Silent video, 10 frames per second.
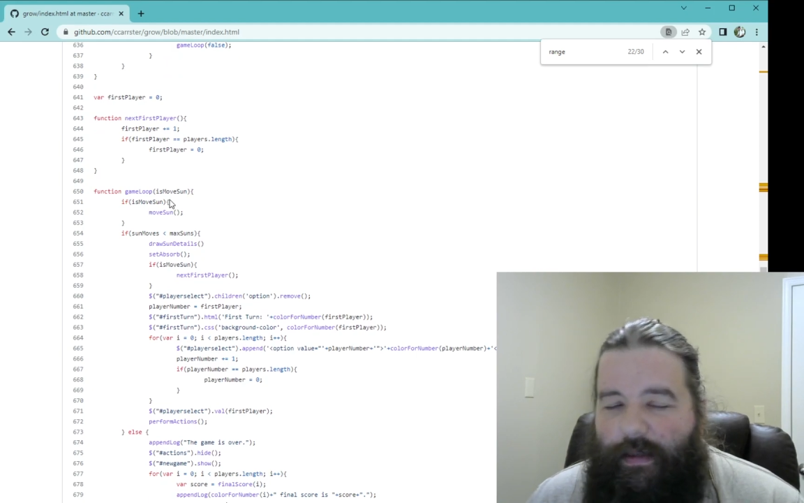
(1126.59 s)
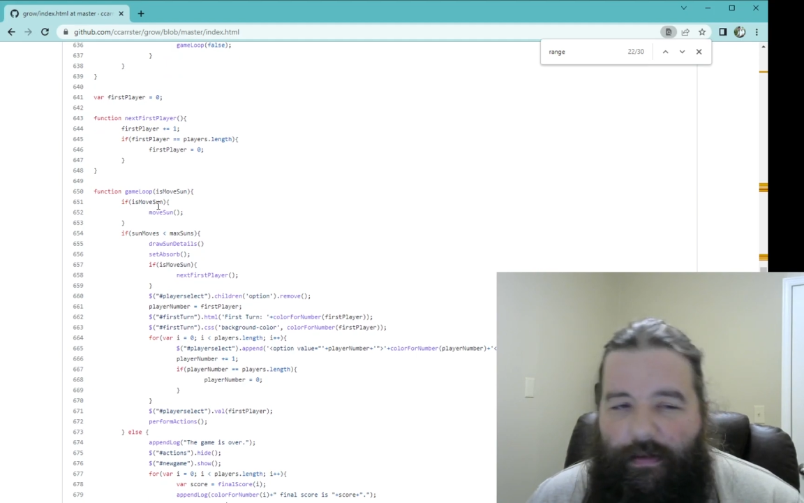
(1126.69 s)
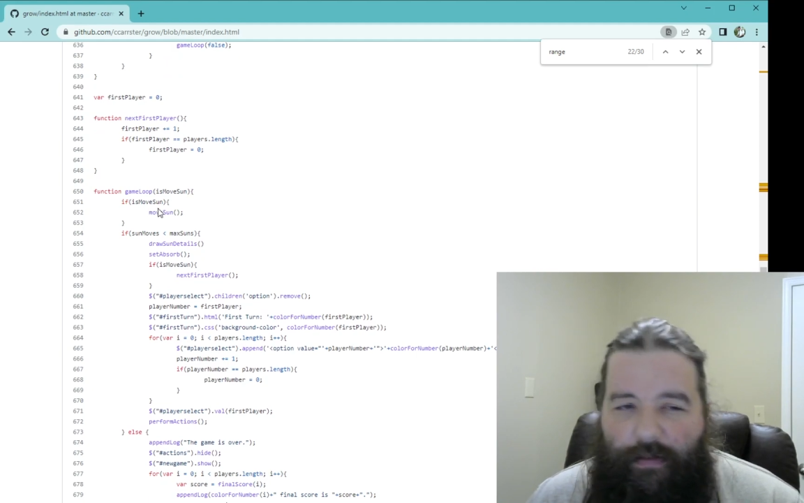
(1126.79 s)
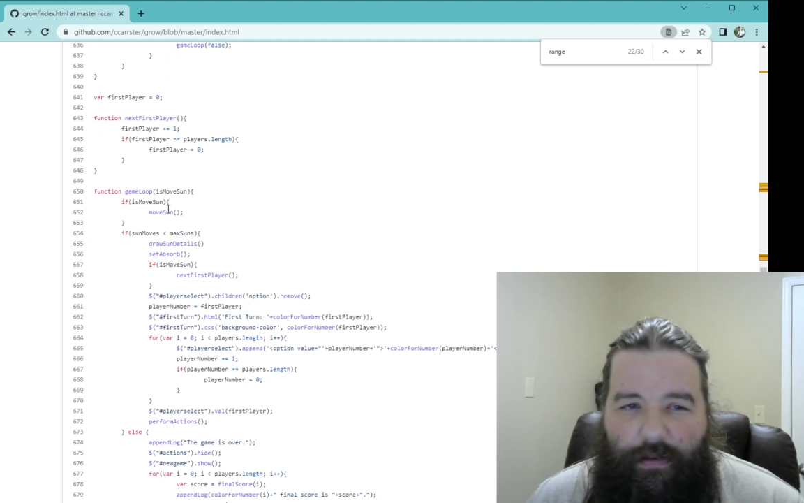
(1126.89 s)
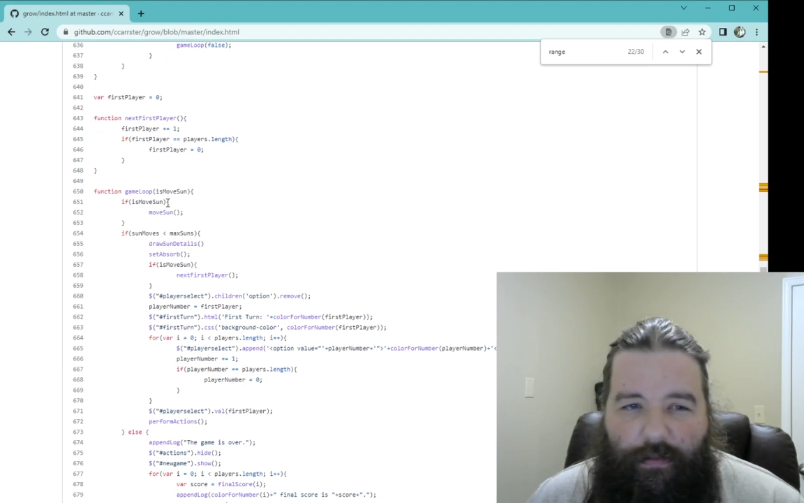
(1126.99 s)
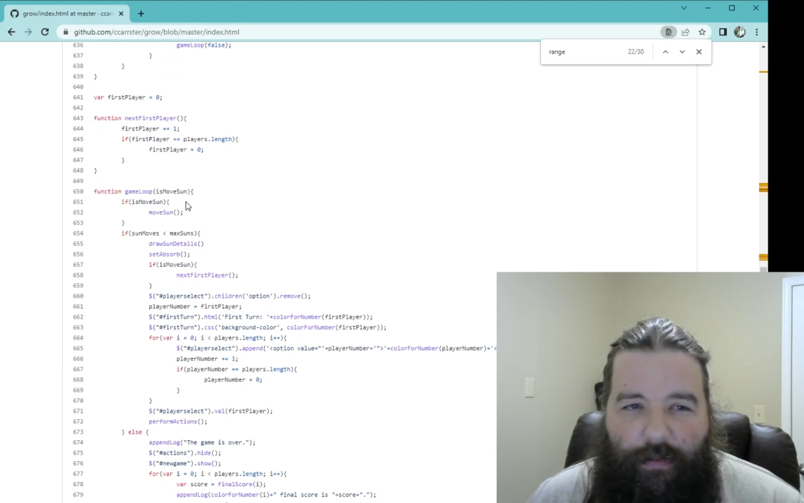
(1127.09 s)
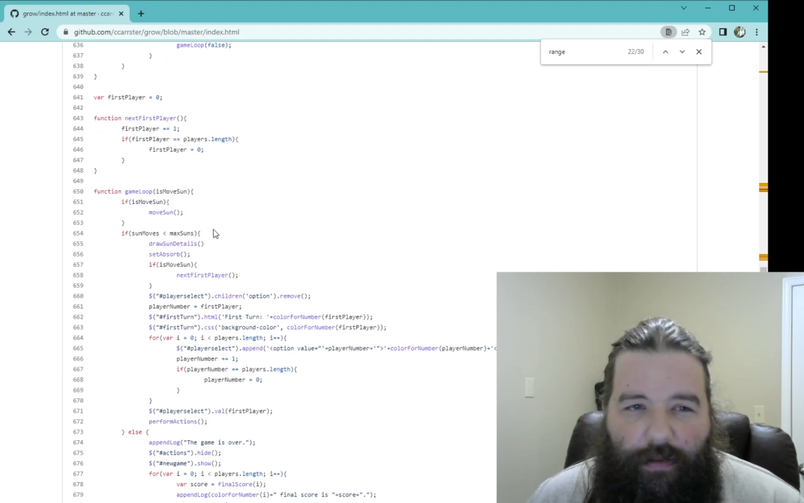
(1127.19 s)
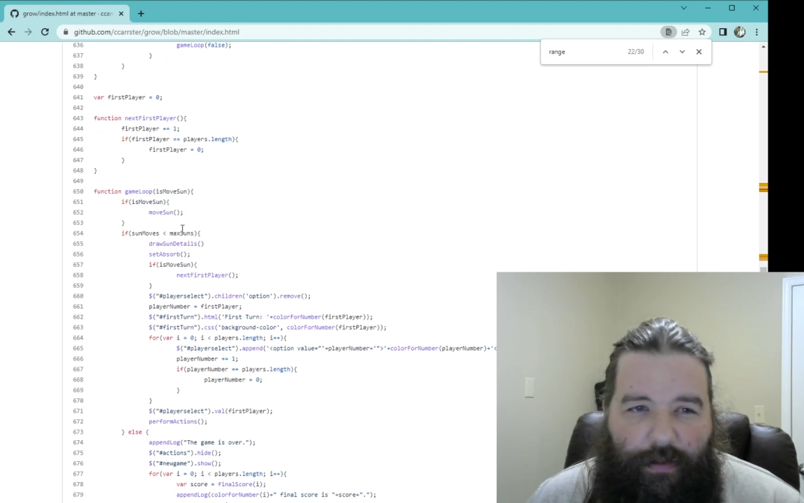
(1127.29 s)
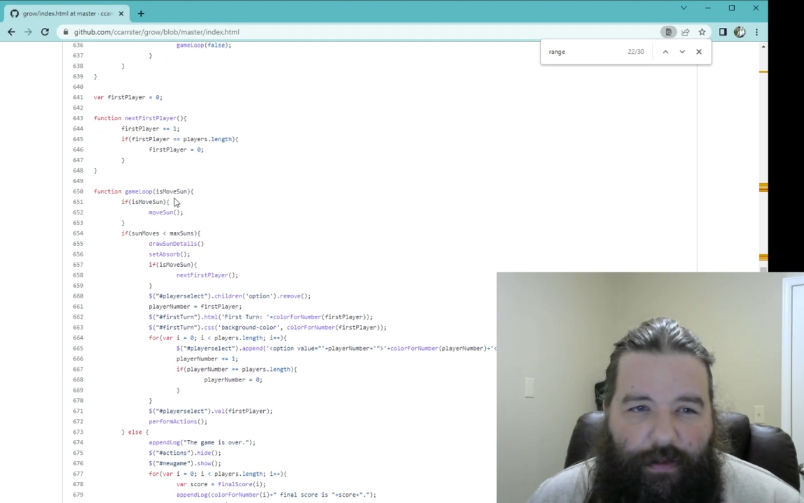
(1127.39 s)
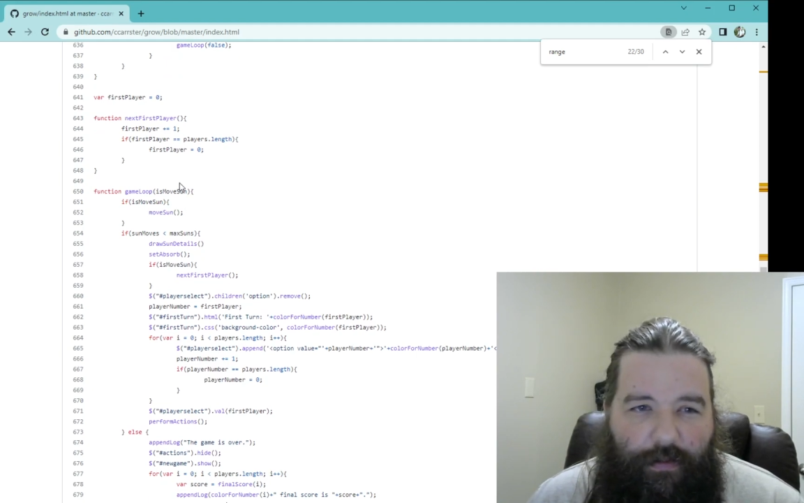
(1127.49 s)
Every other
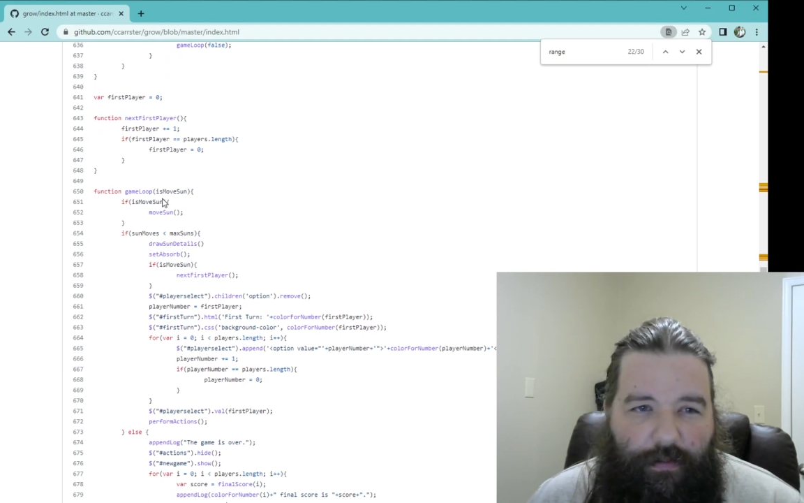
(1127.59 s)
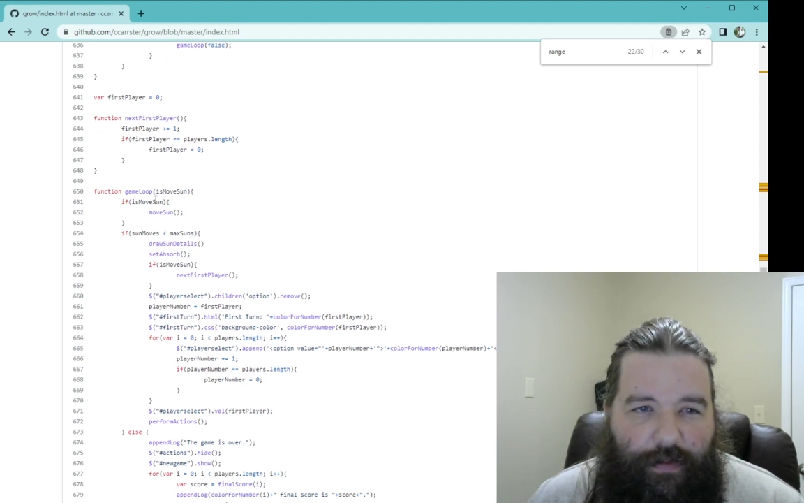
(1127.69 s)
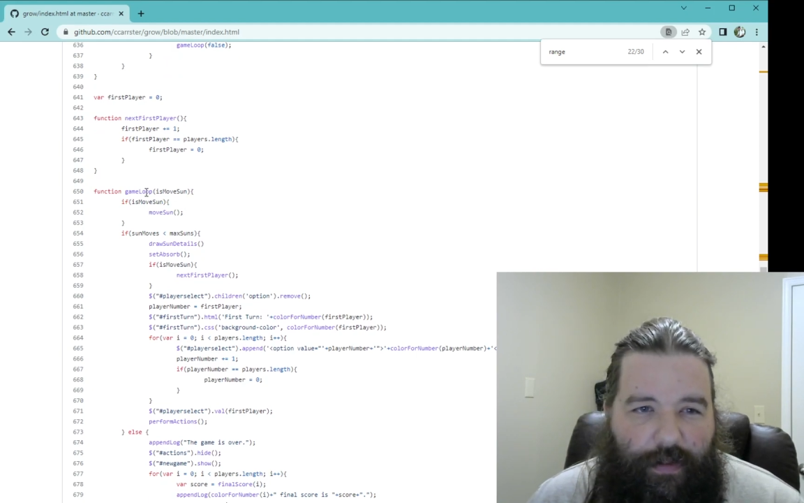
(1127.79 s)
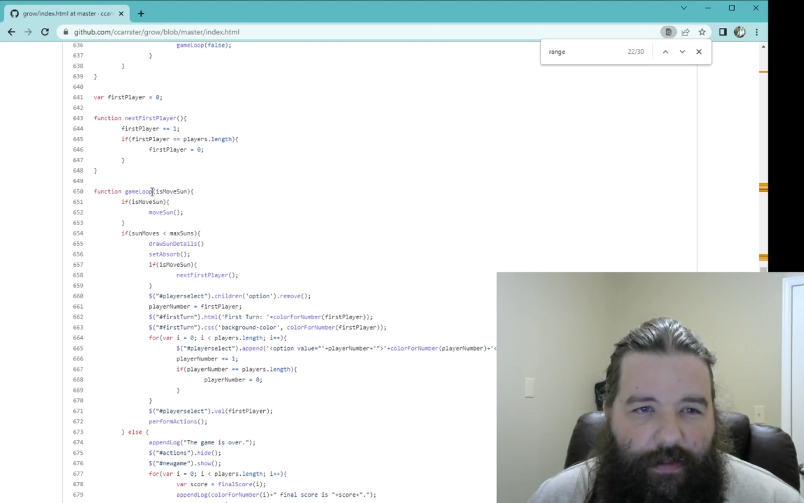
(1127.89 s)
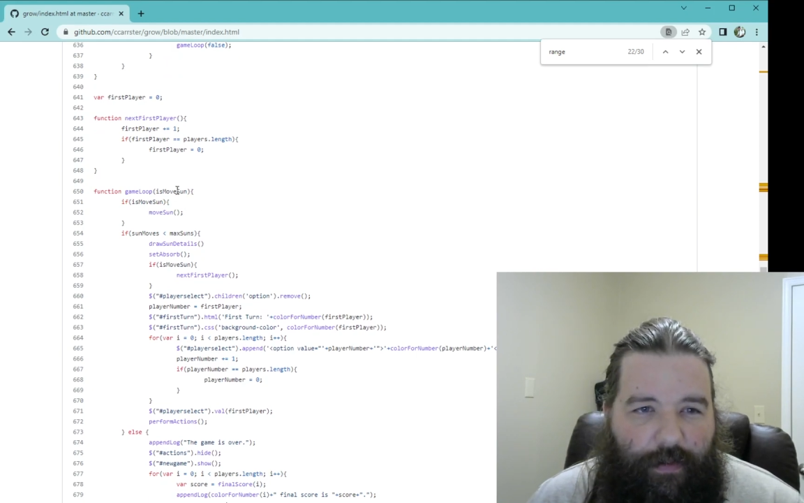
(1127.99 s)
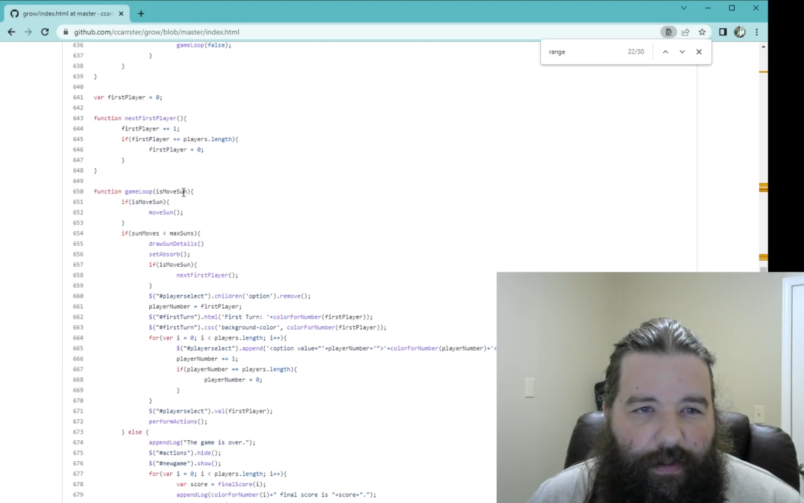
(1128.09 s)
round you do, so that's